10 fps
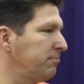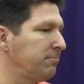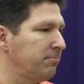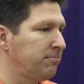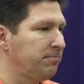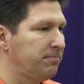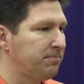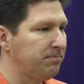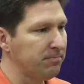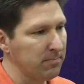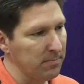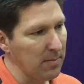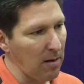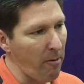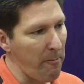So Landry has picked up a
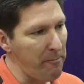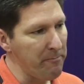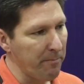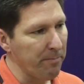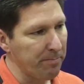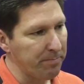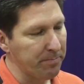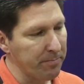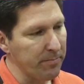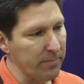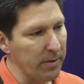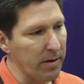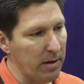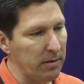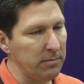couple of cheap fouls early in the
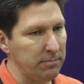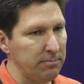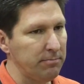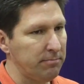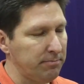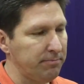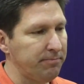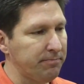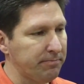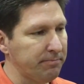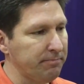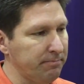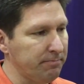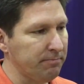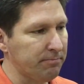last couple of games. Has there been any
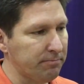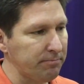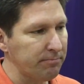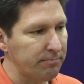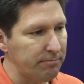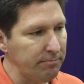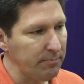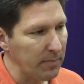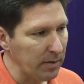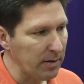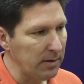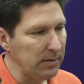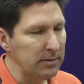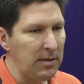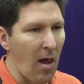consideration to starting Sidy like he did
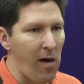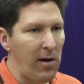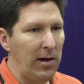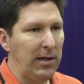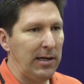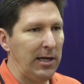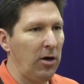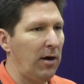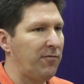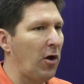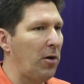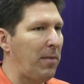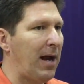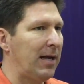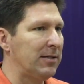early in the season? Kind of you know, I've thought that?
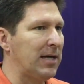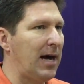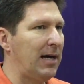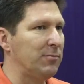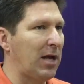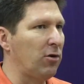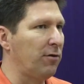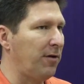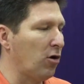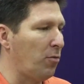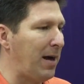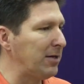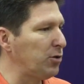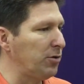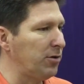about it at times. I don't know if I'll go
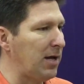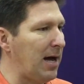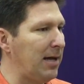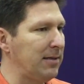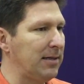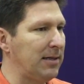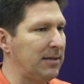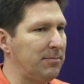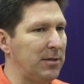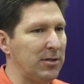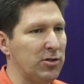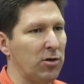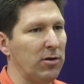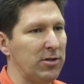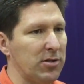back to it or not, uh, but it's
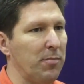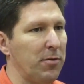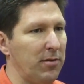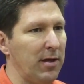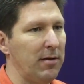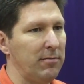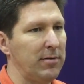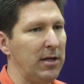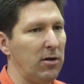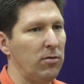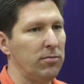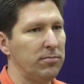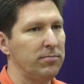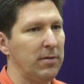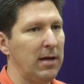certainly something that you
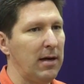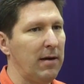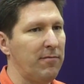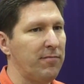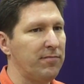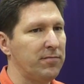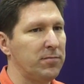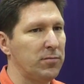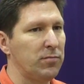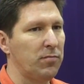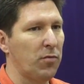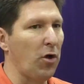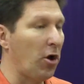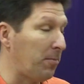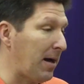know, I've
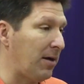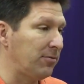thought about.